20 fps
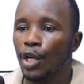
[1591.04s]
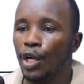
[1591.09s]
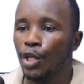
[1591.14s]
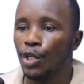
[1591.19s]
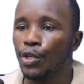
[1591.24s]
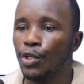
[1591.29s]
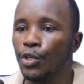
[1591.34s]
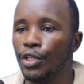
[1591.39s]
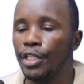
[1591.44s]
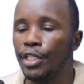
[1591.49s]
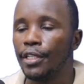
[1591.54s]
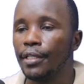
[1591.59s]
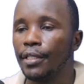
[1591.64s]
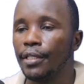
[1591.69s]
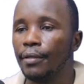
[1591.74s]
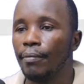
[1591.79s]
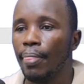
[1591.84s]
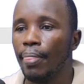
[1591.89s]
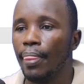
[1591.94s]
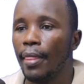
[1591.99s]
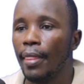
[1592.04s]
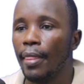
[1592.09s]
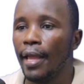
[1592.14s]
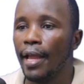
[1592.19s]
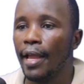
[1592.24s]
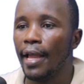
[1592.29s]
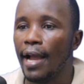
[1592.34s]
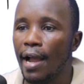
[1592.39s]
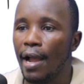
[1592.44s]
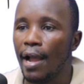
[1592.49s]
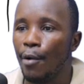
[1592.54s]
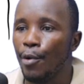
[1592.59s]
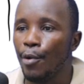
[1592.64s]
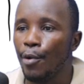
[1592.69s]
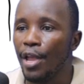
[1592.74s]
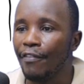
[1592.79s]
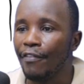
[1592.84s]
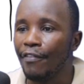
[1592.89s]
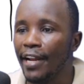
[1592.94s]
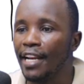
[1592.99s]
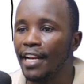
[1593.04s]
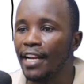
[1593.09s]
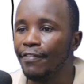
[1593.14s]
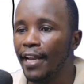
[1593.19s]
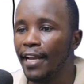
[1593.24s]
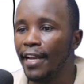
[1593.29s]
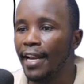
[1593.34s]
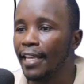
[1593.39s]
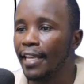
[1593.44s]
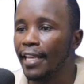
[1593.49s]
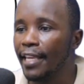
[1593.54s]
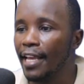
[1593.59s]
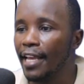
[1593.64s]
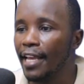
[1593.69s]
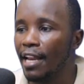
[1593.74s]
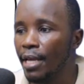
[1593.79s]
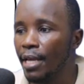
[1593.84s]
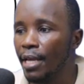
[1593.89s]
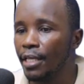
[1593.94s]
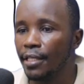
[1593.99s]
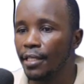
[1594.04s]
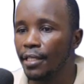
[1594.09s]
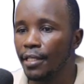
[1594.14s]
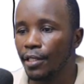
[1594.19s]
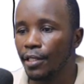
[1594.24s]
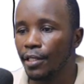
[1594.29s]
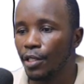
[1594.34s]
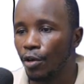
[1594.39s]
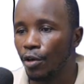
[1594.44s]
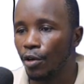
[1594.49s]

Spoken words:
Good. We have identified the key element.